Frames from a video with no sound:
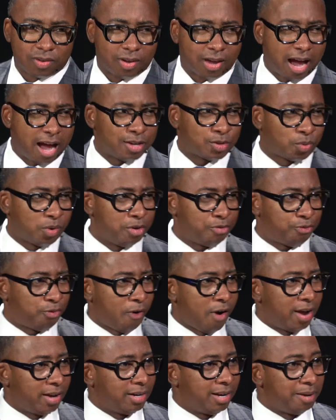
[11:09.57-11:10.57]
I was with
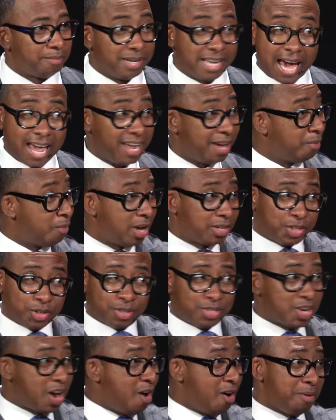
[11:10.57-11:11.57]
Frank and them. That ain't what you
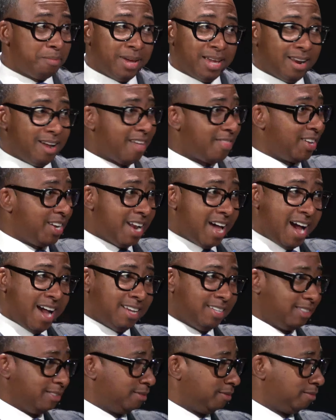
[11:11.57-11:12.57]
told me the other
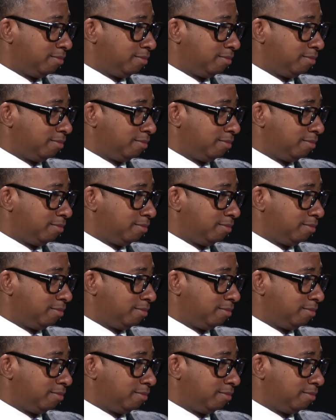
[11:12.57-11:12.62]
night.